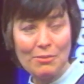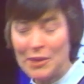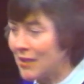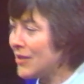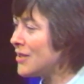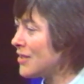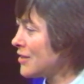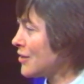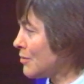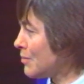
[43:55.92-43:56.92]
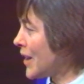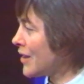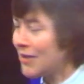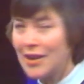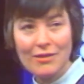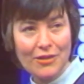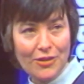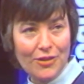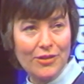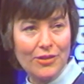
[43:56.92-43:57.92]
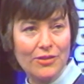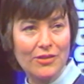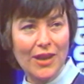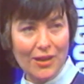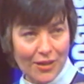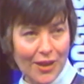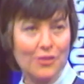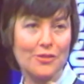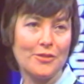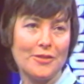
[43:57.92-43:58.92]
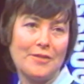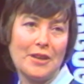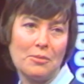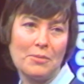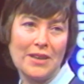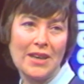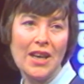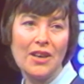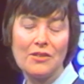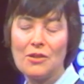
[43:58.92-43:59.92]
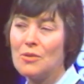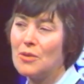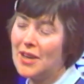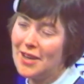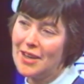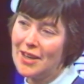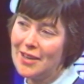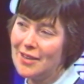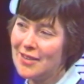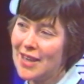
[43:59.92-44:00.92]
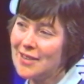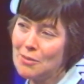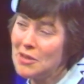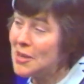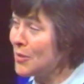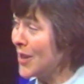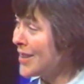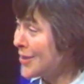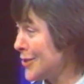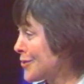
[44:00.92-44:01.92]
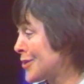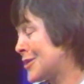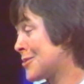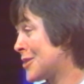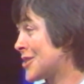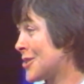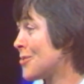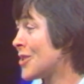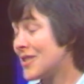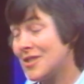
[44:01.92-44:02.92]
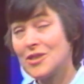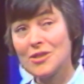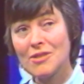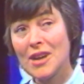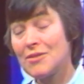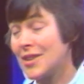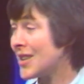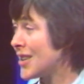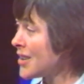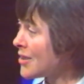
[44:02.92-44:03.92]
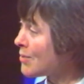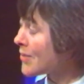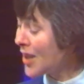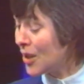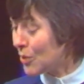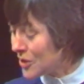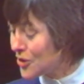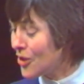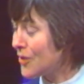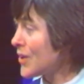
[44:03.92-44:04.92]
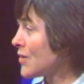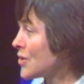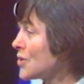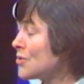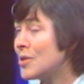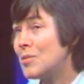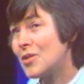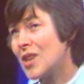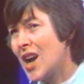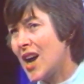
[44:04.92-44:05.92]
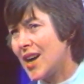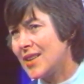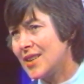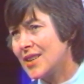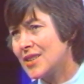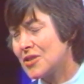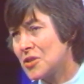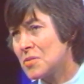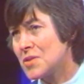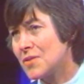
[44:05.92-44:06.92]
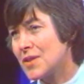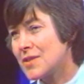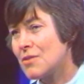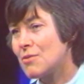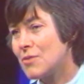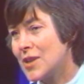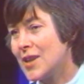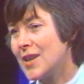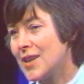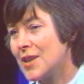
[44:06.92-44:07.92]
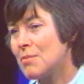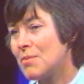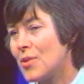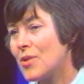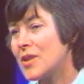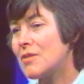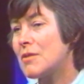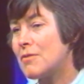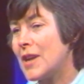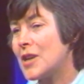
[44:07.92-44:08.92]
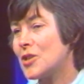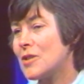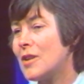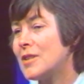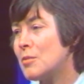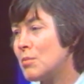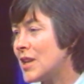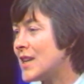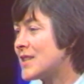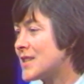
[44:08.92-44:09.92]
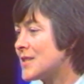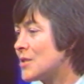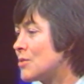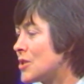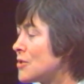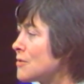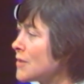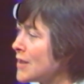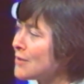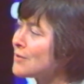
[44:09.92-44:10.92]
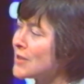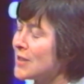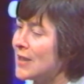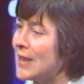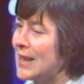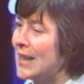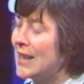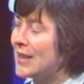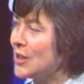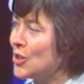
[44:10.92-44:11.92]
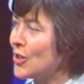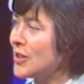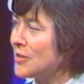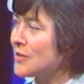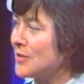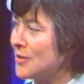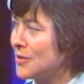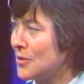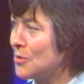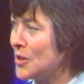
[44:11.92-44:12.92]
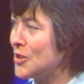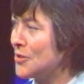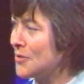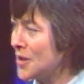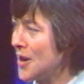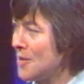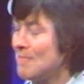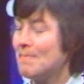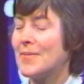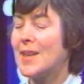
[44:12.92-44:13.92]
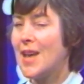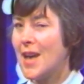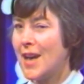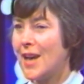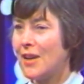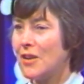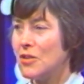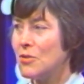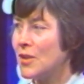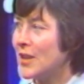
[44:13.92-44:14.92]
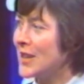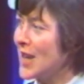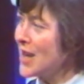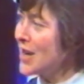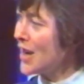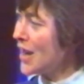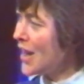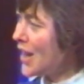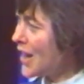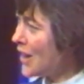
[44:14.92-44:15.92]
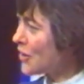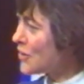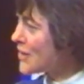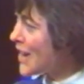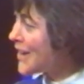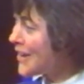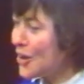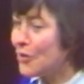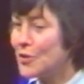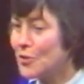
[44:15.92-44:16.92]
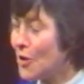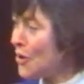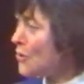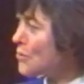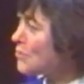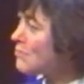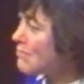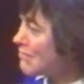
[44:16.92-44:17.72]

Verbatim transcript: parents, your background, your, your psychological development. So uh, in, that's a minimal answer first question. What does a geographic, um, what does geography have to contribute? I think in terms of this really important reflection on the places in which you've lived the journeys through which you've come. Uh, you can gain an understanding of your own